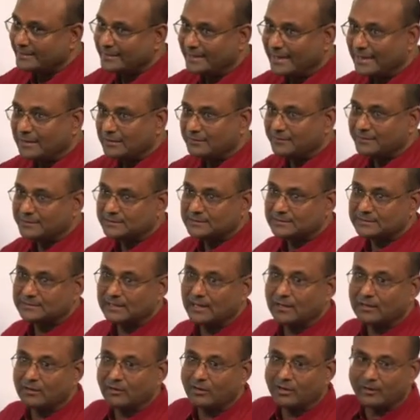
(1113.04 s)
dealt with
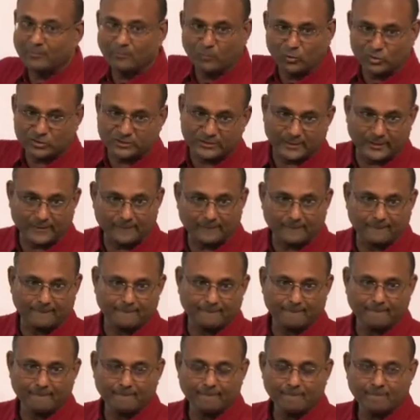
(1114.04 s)
circular motion,
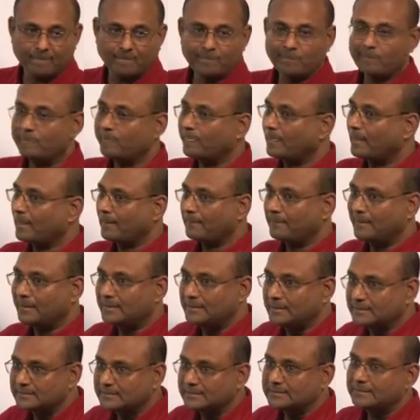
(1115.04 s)
but
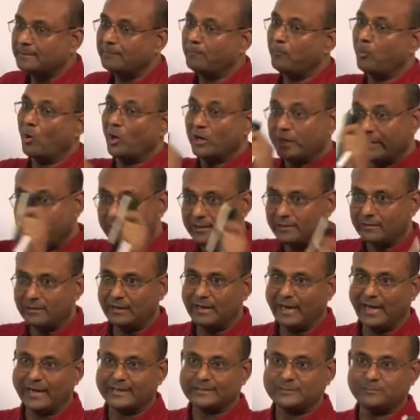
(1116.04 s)
this is a body,
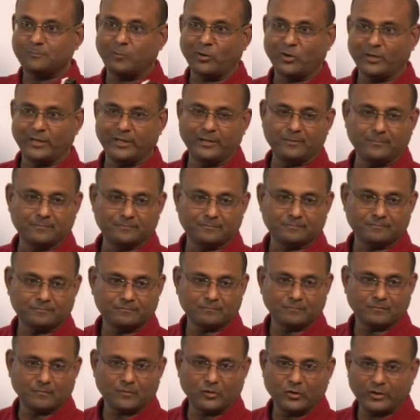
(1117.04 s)
large body.
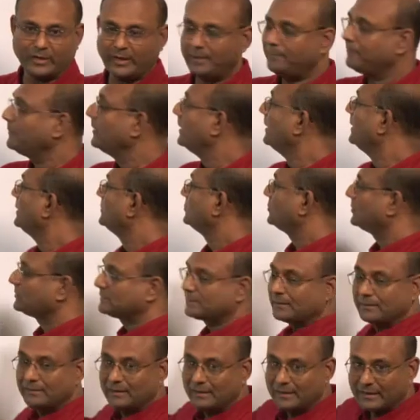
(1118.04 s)
Okay. So it's
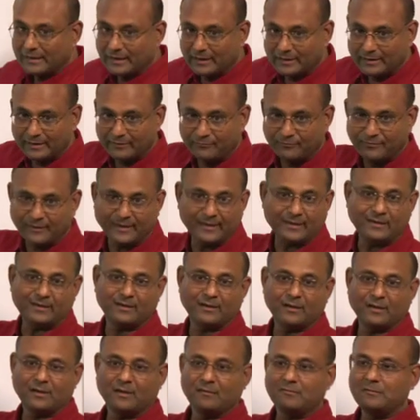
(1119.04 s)
a little different.
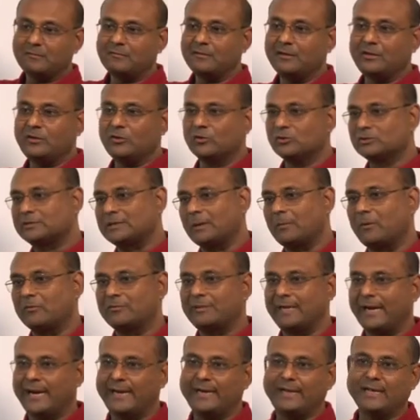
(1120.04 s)
We will use some of
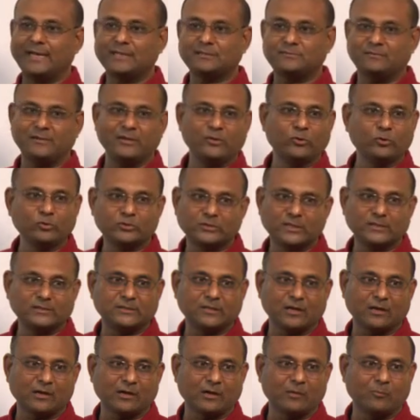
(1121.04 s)
the ideas we used in
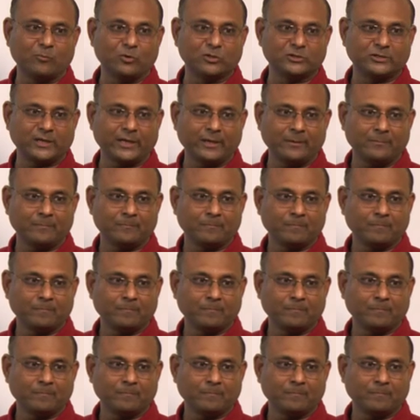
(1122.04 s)
circular motion,